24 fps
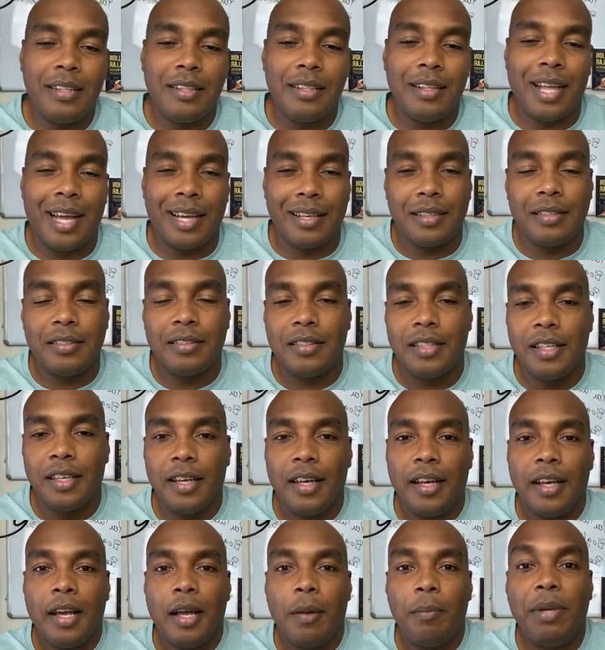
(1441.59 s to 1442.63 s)
Like
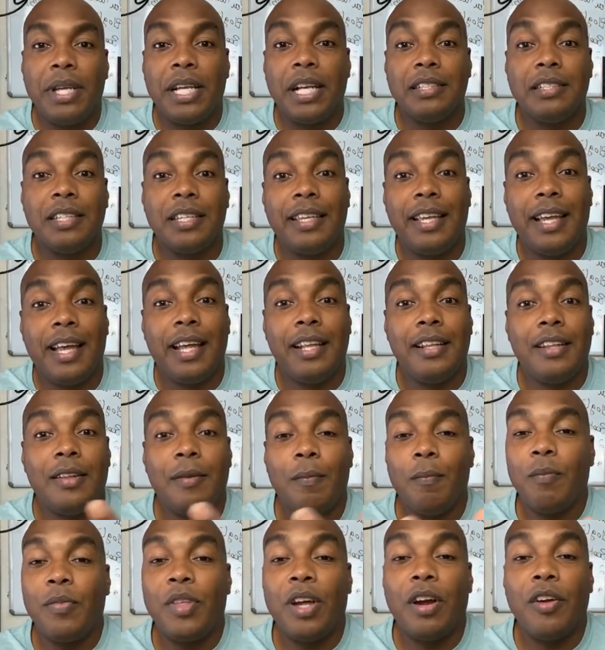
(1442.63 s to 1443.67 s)
because again,
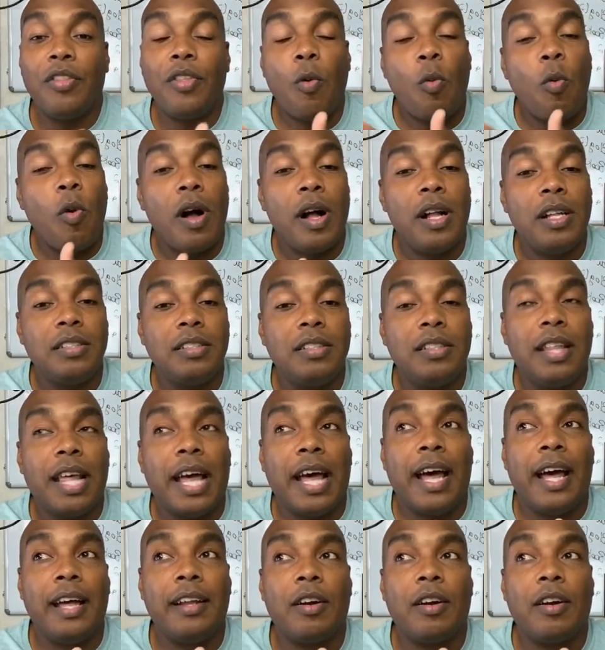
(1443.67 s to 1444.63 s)
they're the ones that